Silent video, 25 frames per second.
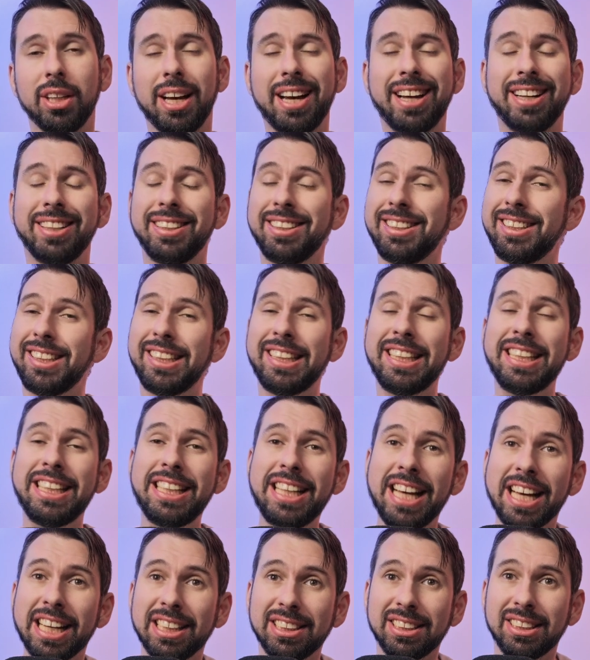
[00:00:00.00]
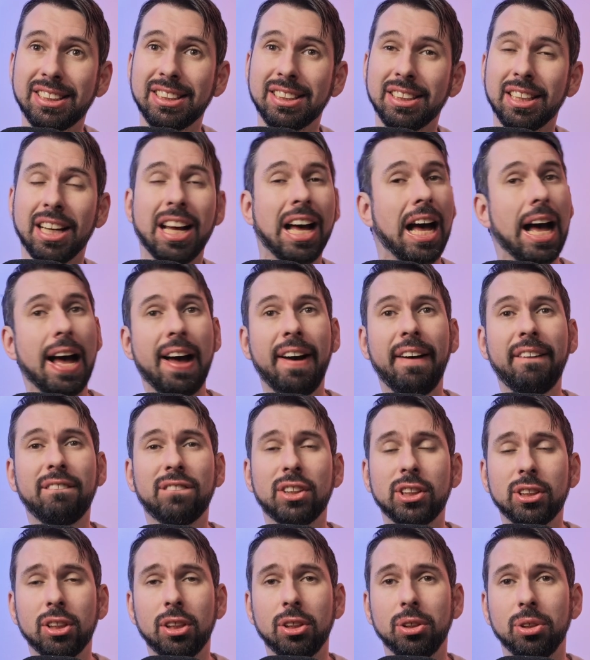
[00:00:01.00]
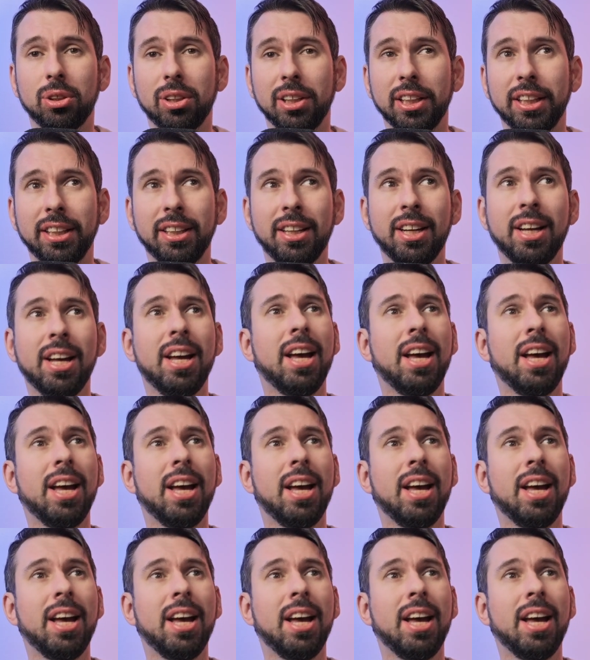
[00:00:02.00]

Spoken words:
And yes, absolutely.